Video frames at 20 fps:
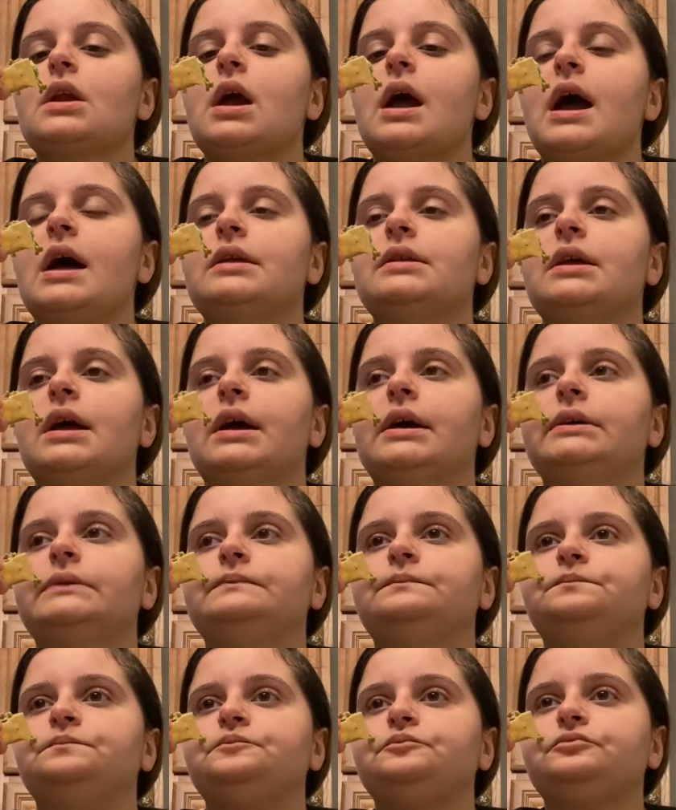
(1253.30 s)
and
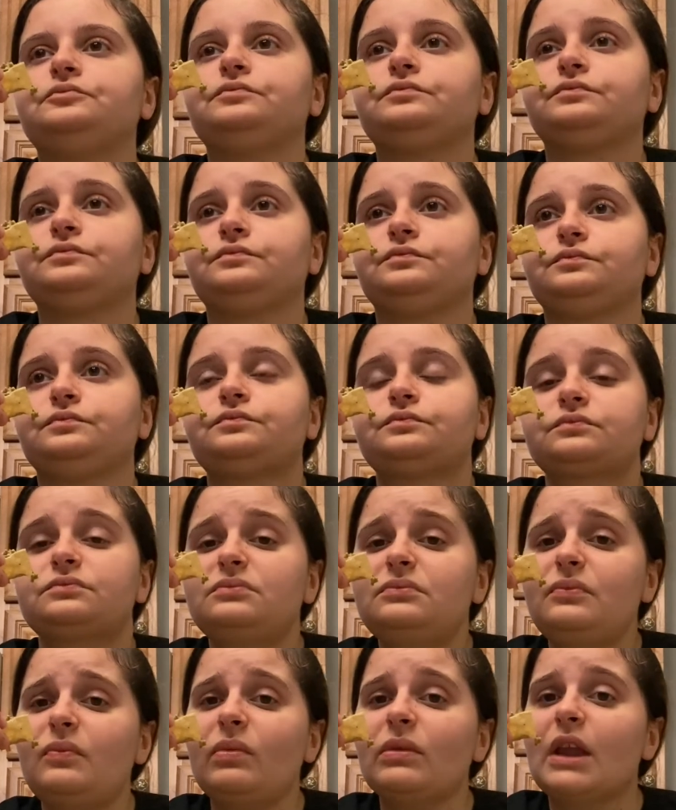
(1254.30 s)
then
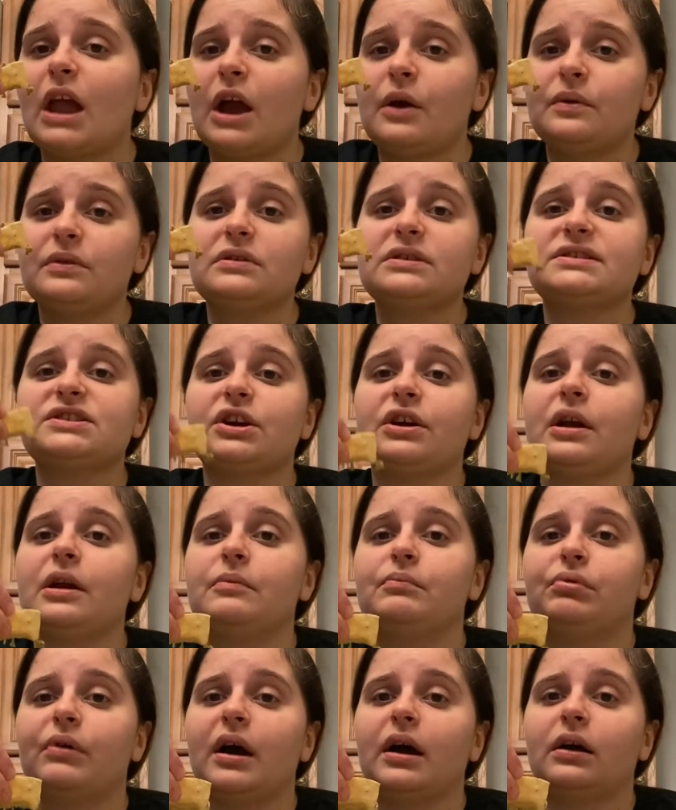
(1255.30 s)
I really
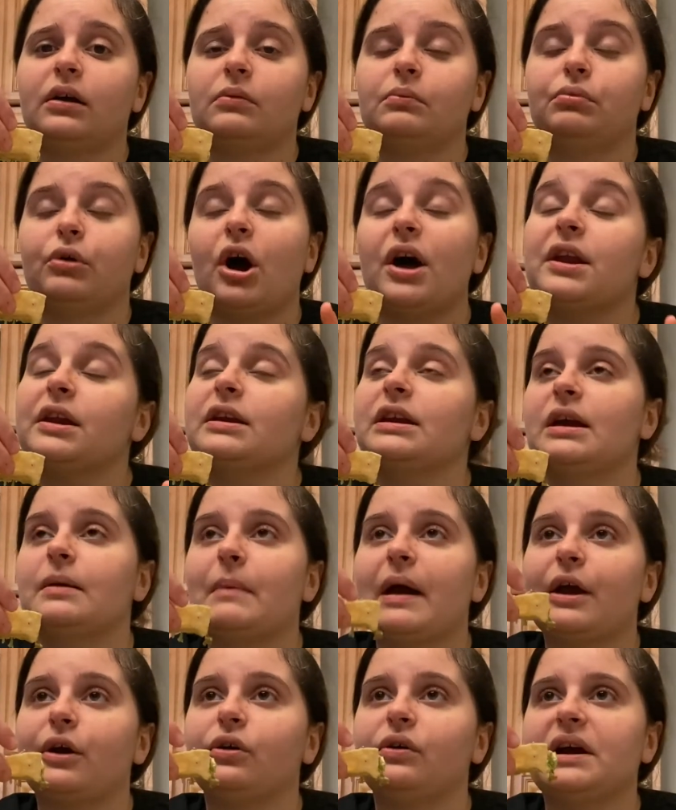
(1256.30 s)
started broadening
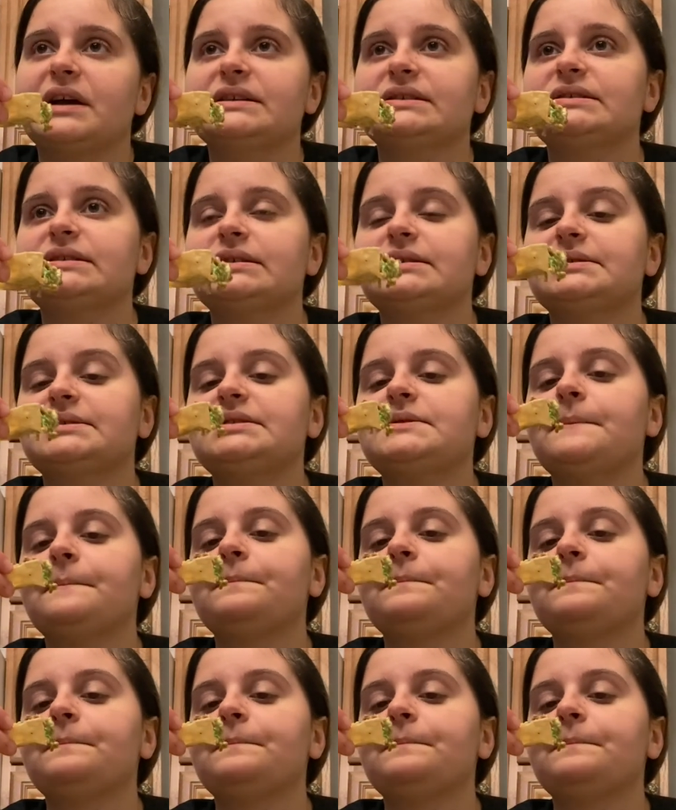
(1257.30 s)
my horizons.